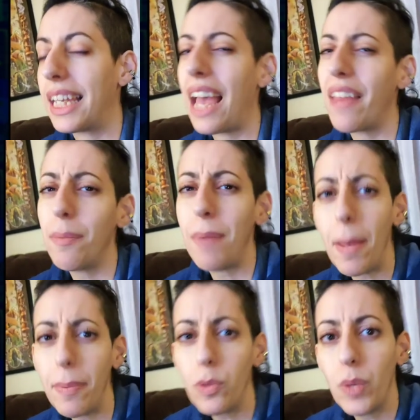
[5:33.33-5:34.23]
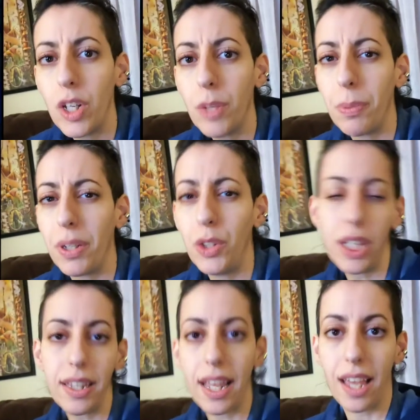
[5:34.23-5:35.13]
yeah, the map is weird, but you
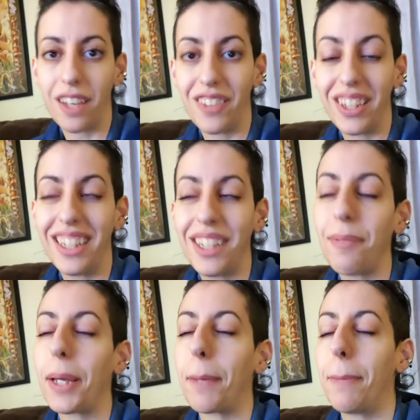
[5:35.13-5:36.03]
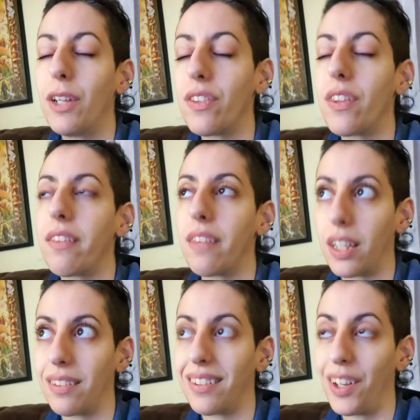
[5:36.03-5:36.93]
get the hang of it. And I'm like, here's the thing
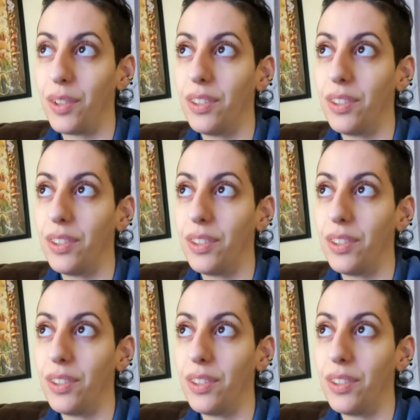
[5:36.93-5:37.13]
though.